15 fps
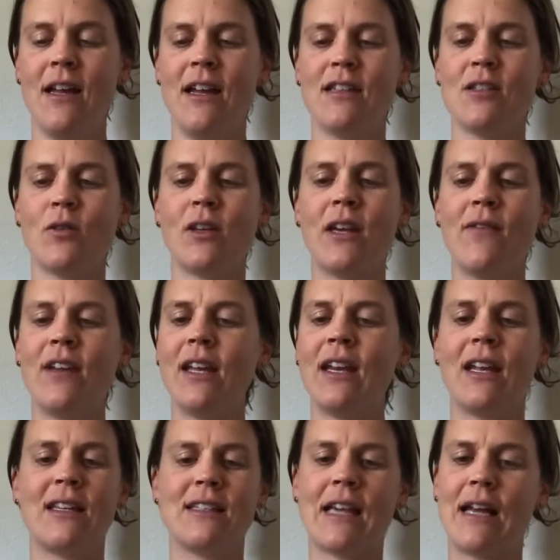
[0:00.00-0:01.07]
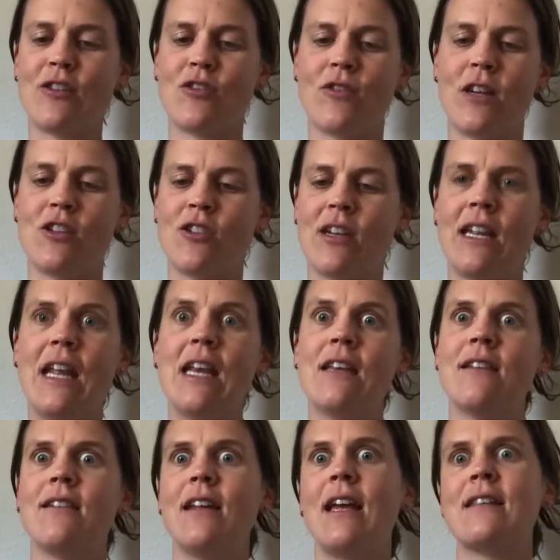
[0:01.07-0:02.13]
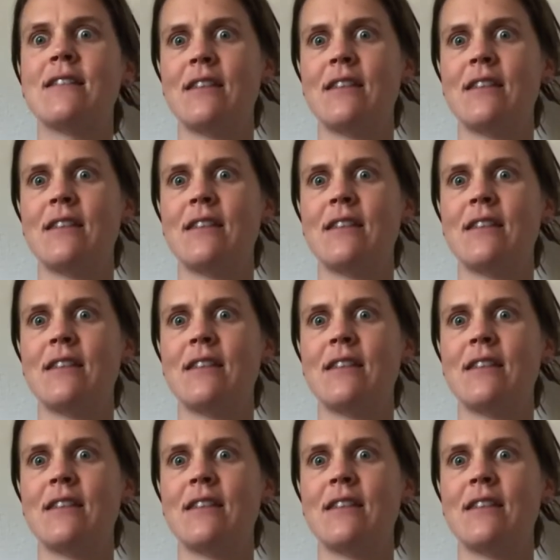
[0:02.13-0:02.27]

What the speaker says: So giving an exaggeration, it has